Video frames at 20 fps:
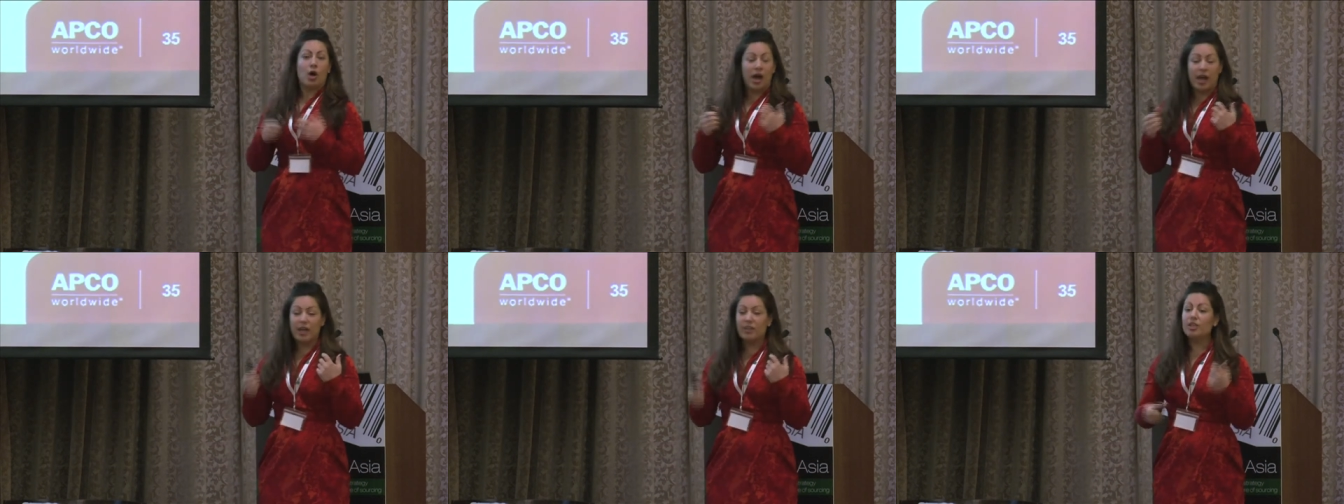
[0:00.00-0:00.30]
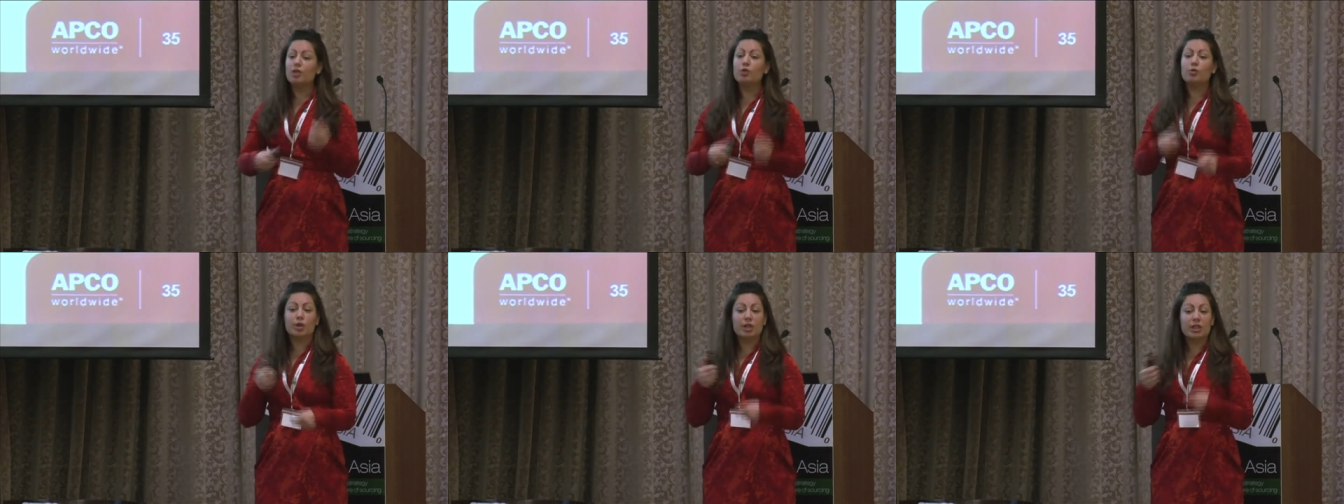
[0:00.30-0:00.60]
I
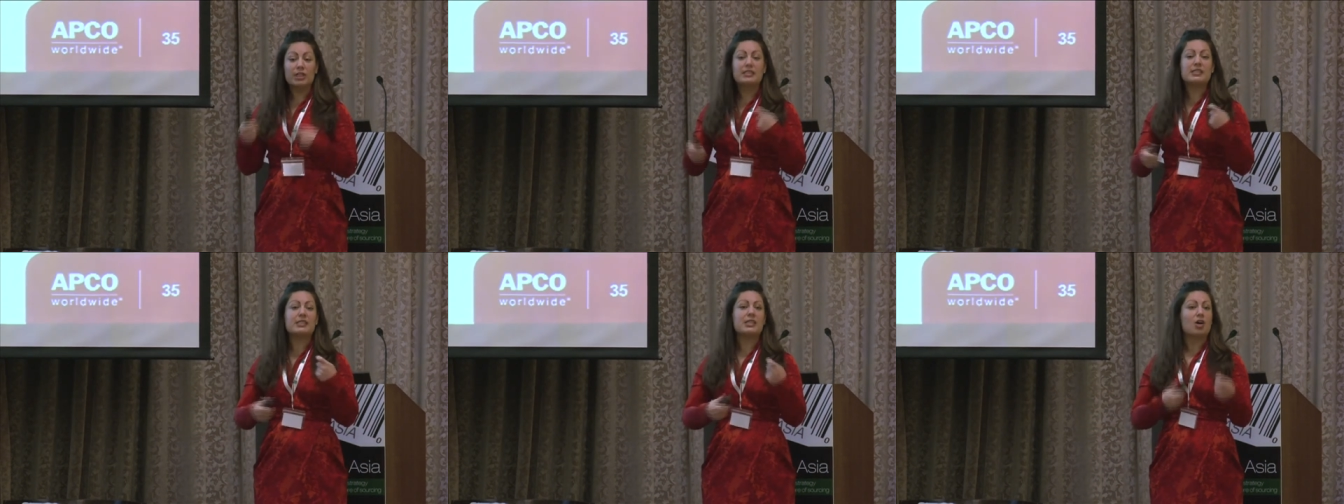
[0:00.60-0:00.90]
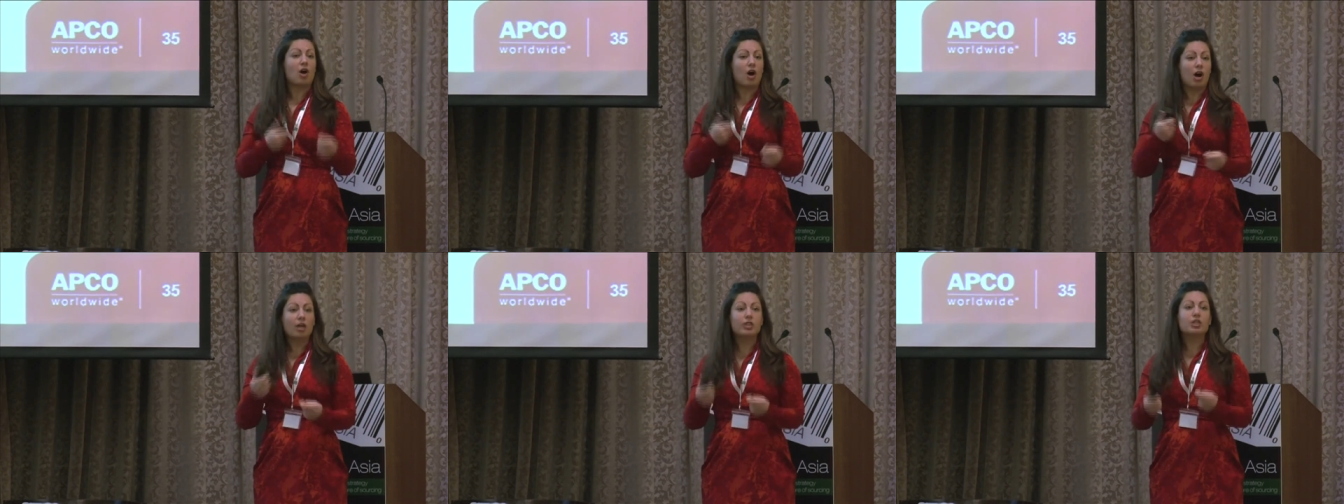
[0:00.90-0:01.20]
think we're going to
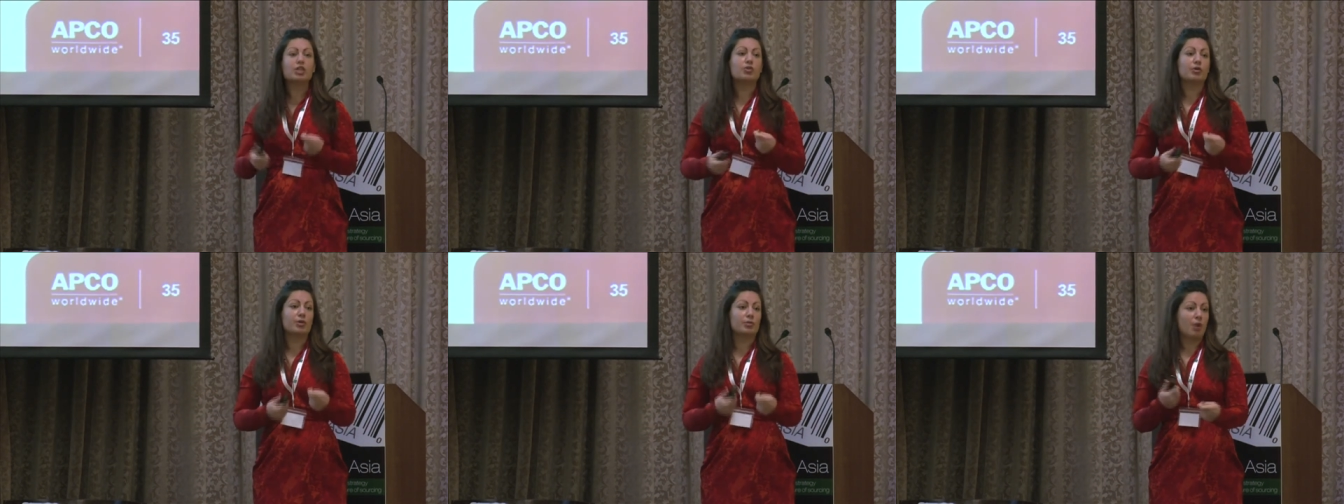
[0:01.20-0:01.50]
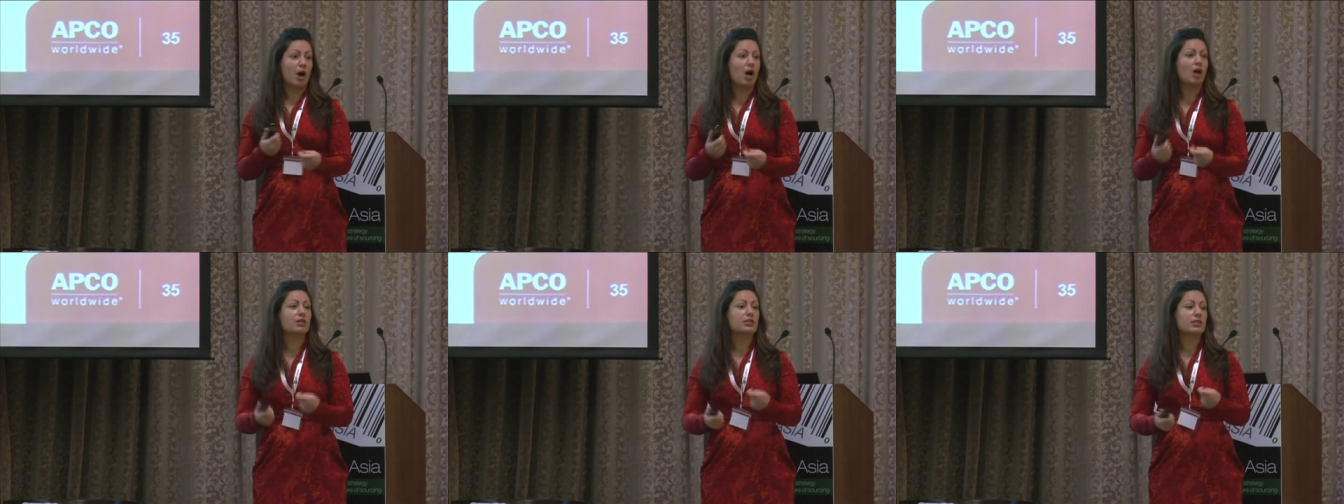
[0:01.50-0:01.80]
see ongoing
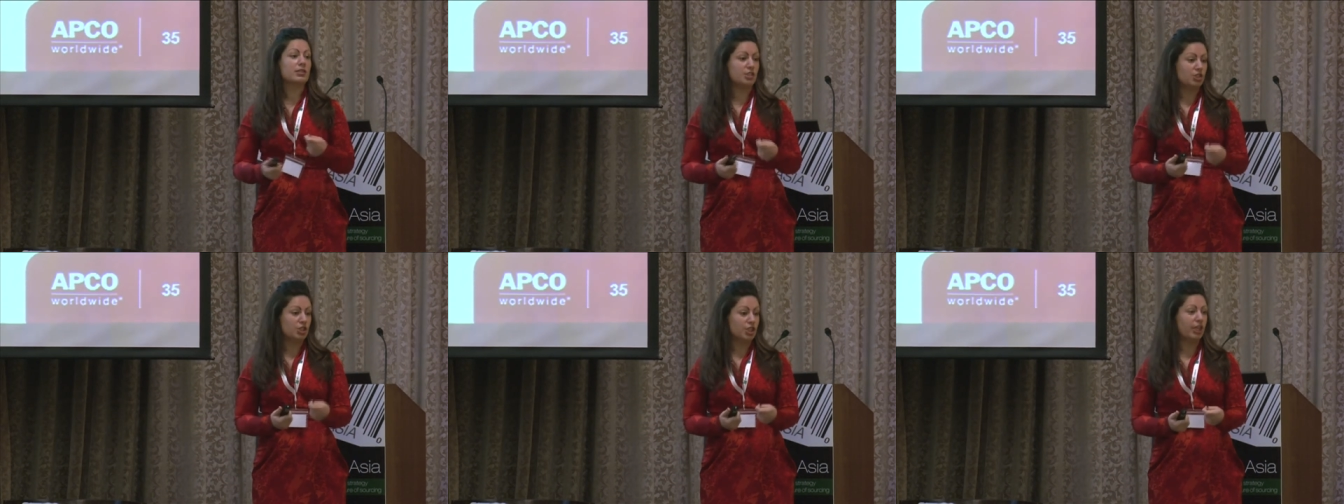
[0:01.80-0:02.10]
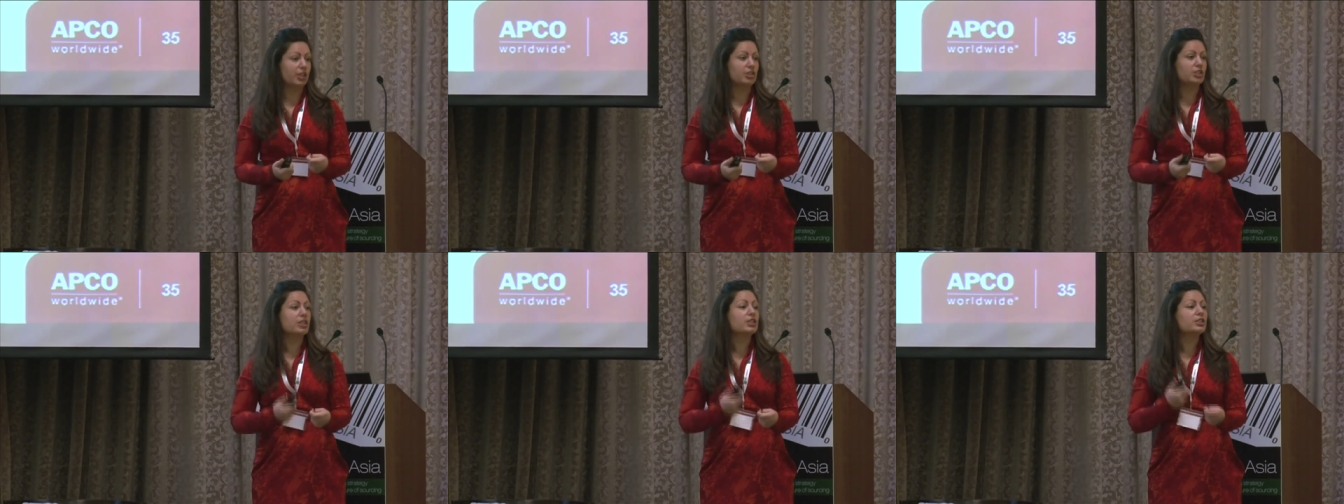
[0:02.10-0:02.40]
policy change.